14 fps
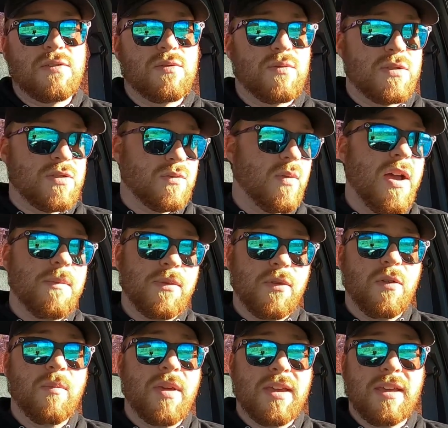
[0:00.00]
which is why I'm sort
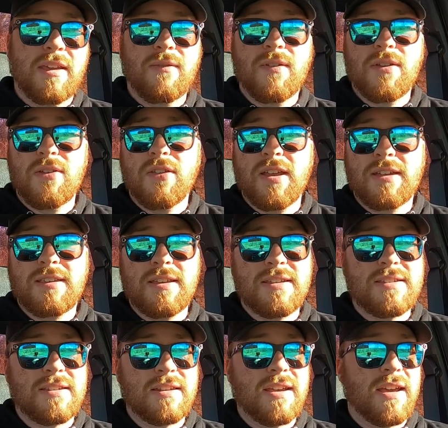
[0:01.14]
of making a video like
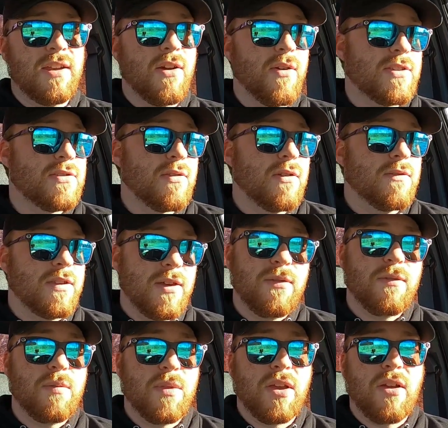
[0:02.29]
this. And I know it's sort of
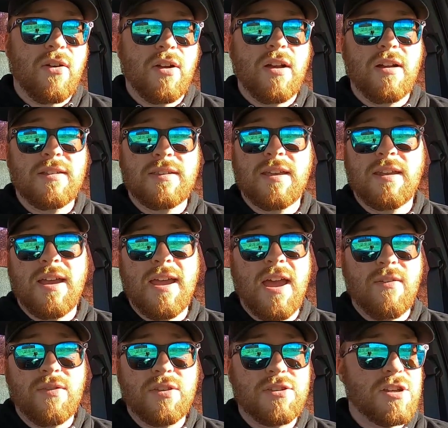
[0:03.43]
different from the car content I
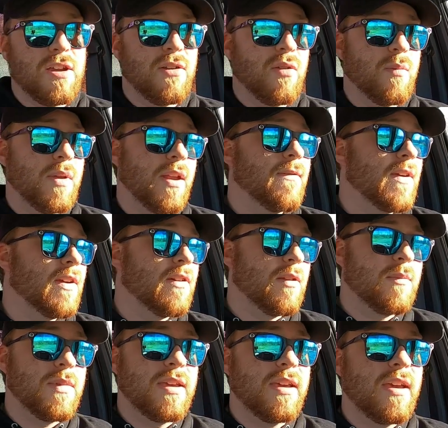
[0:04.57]
have on the channel, but I figured
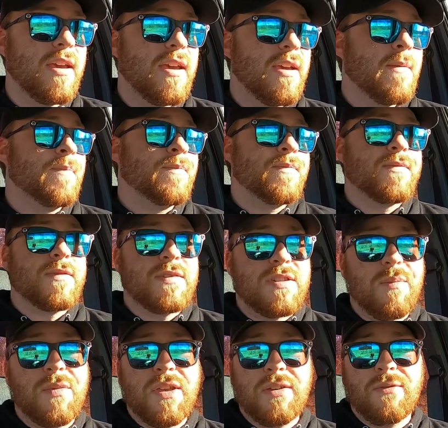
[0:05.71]
it'd be
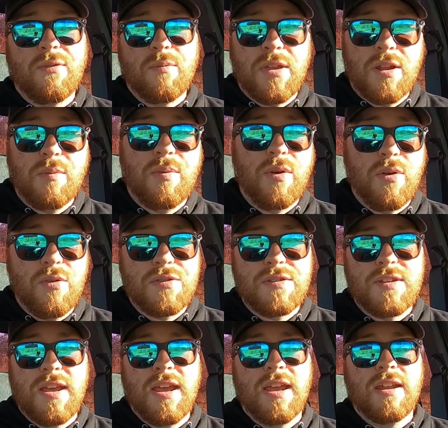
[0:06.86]
something for me to
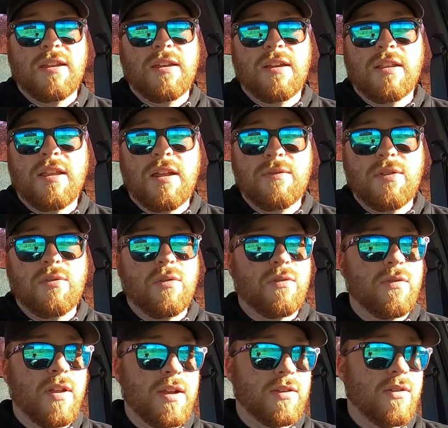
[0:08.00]
post and a lot of you to
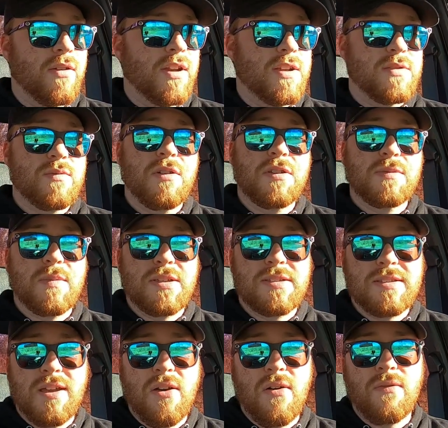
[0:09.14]
reflect on, as well as
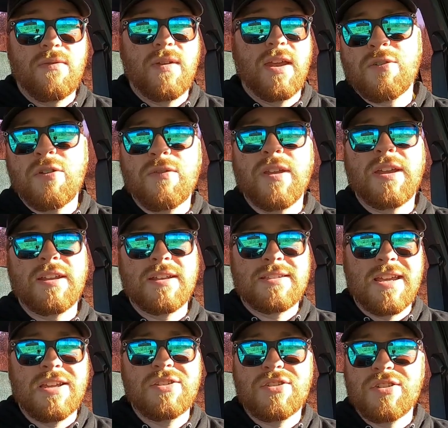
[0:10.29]
myself. And sort of like an
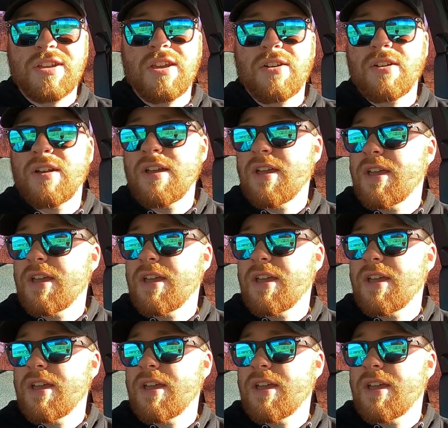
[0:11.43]
attention getter,